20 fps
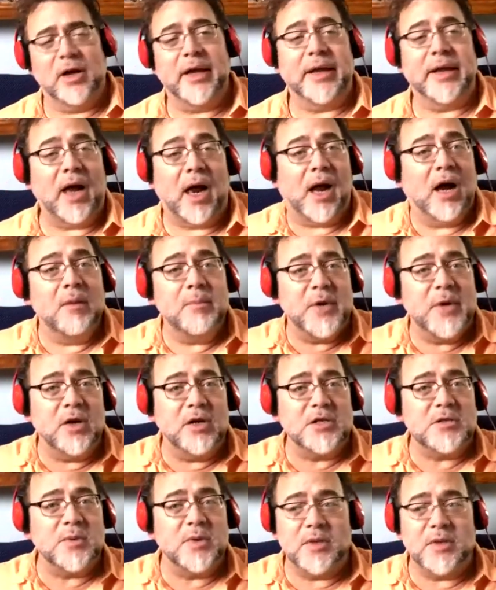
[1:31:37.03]
I'll be
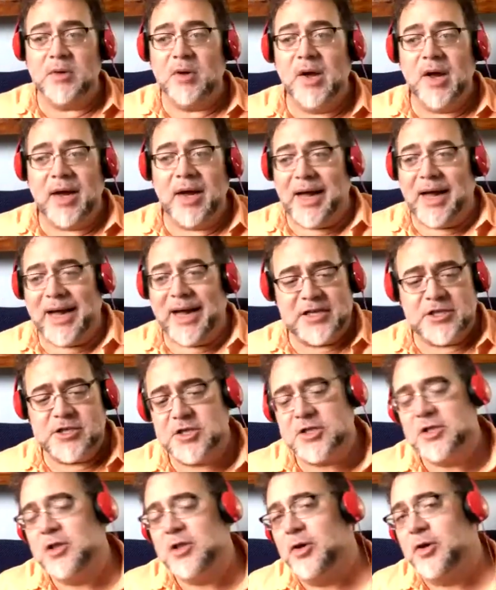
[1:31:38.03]
honest with you, I
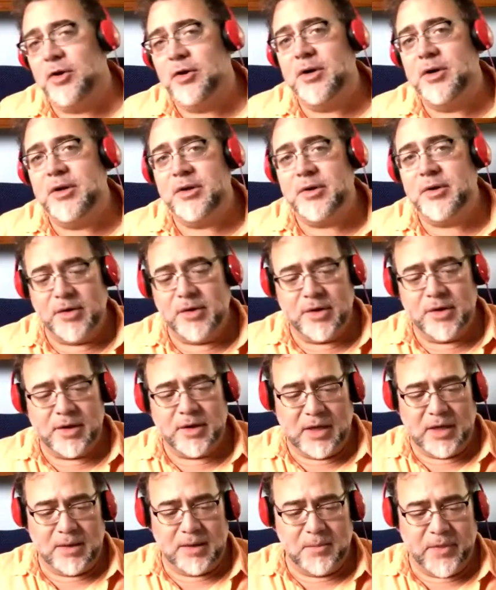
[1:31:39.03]
just learned
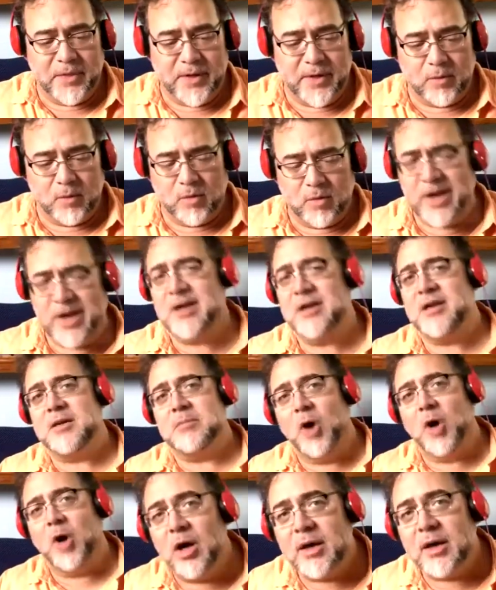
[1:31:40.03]
that Randy
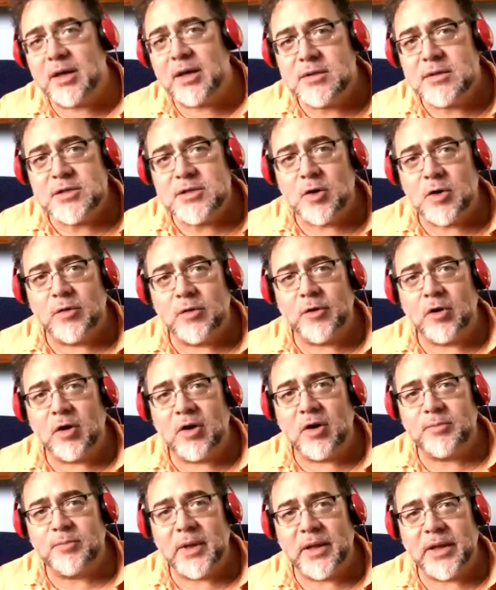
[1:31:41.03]
Moggins over at
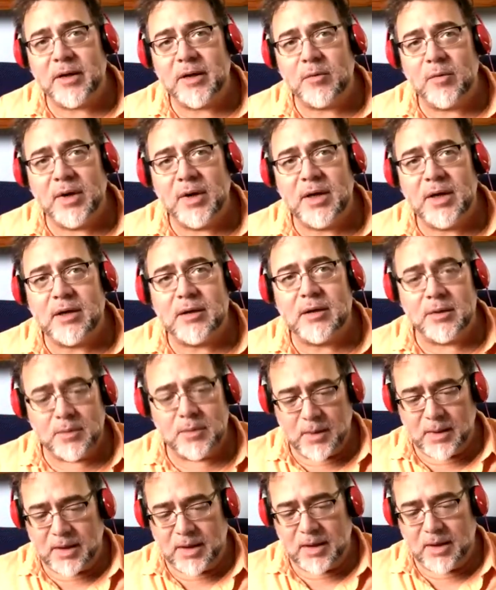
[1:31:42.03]
Off Planet
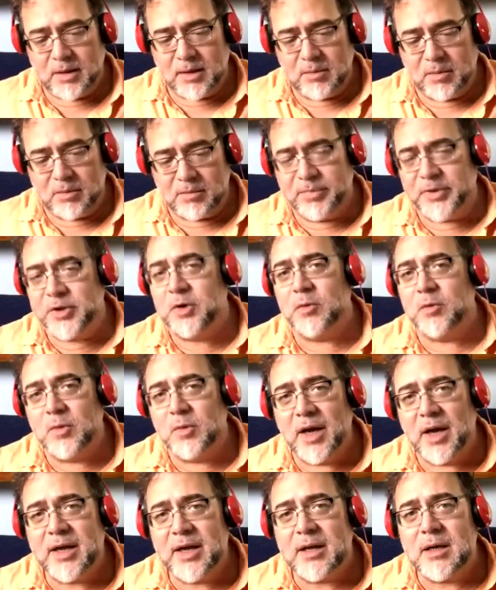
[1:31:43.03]
Radio and Bill
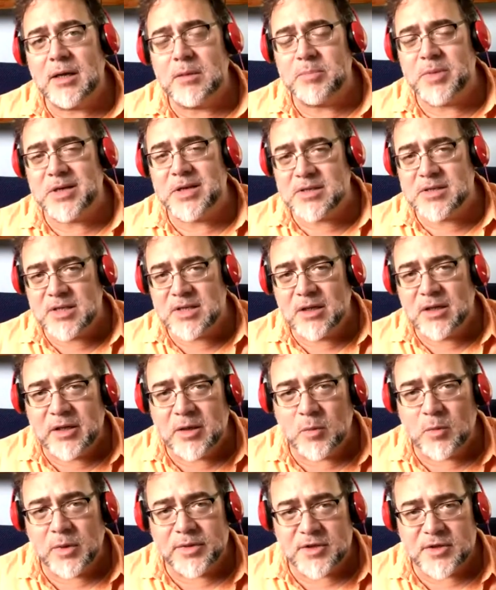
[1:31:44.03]
Ryan had been
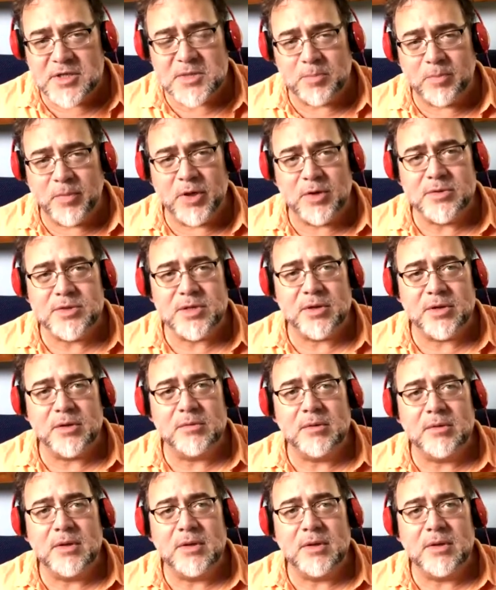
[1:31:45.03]
dealing with this bozo,